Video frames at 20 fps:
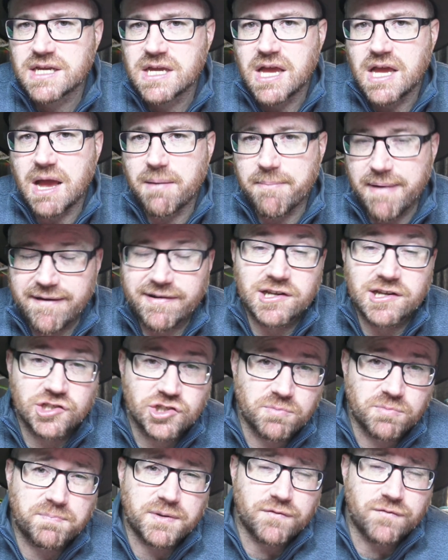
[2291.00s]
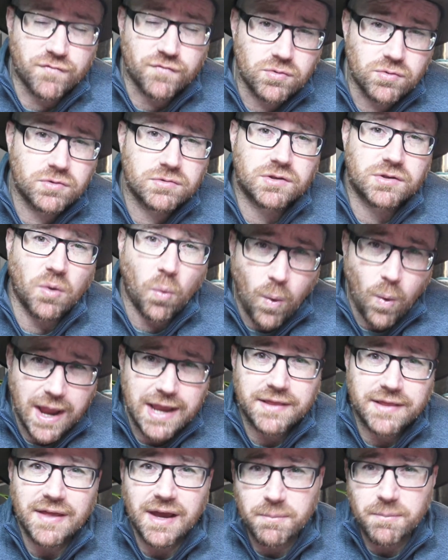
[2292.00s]
America should be ruled the
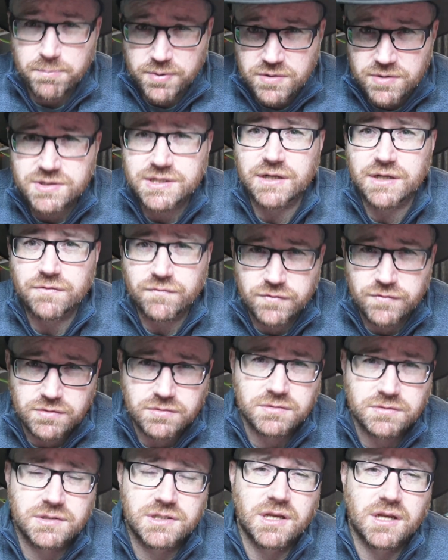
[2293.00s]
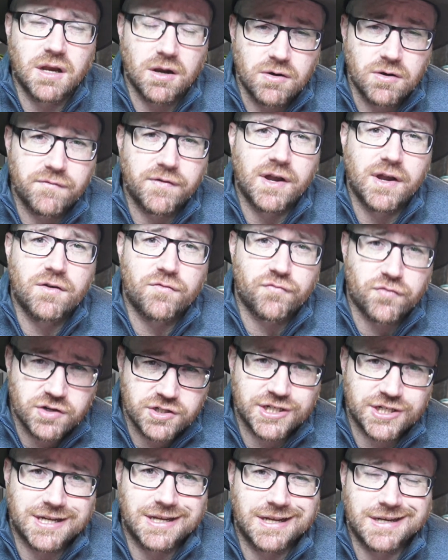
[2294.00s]
way that Putin rules over
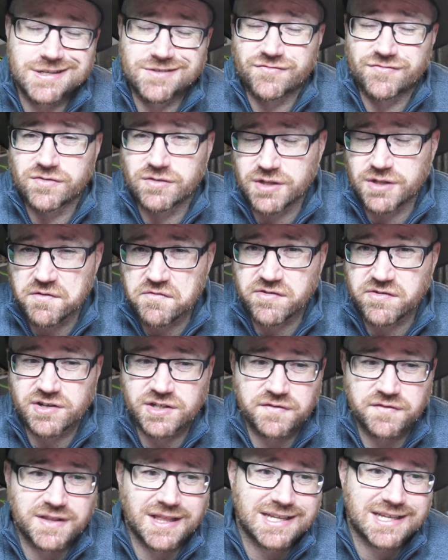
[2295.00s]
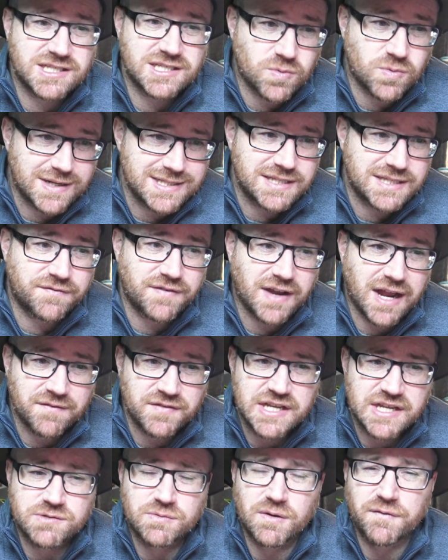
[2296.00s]
Russia and has ruled over Russia for the last 25
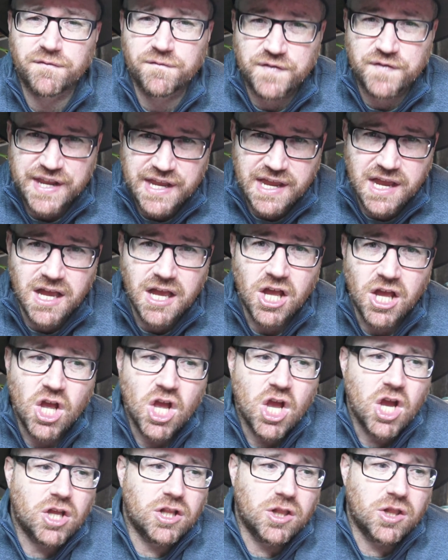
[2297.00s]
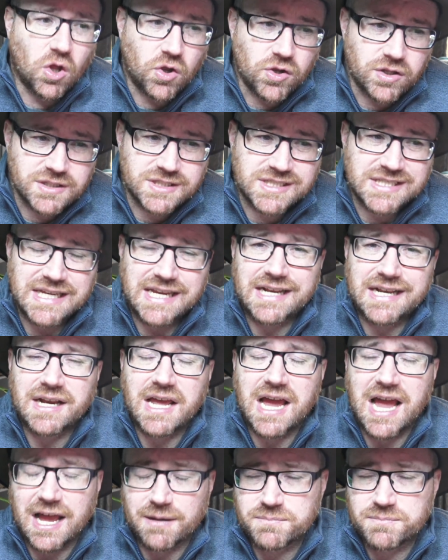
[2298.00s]
years, with fear, loyalty, and
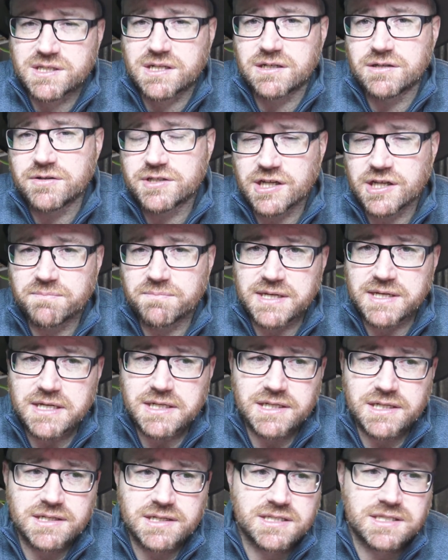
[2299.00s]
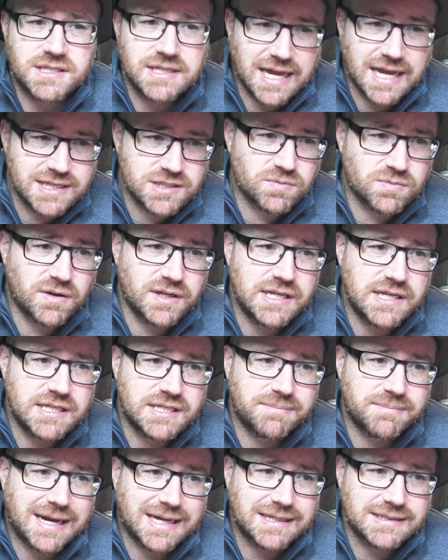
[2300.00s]
absolute obedience. That's what he
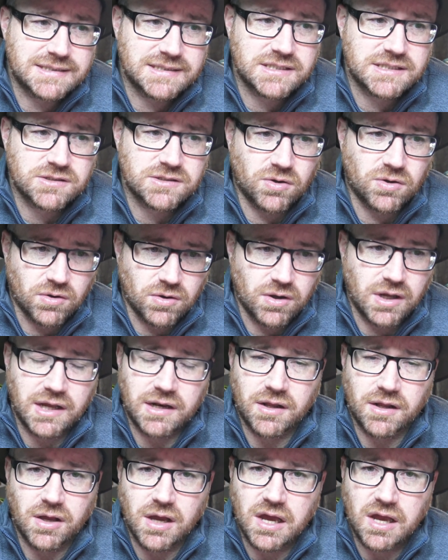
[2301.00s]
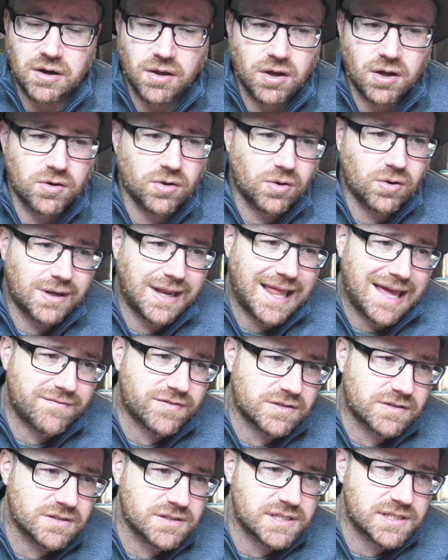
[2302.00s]
demands at all
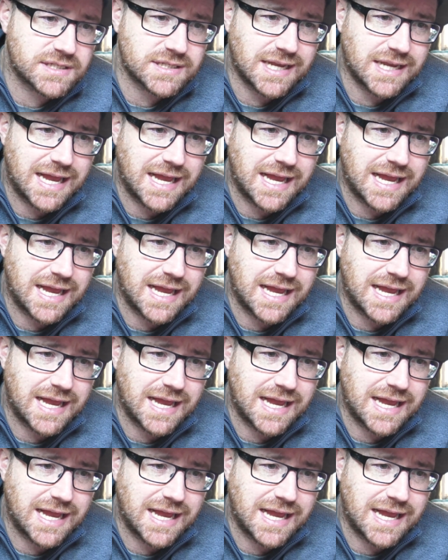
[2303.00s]
levels.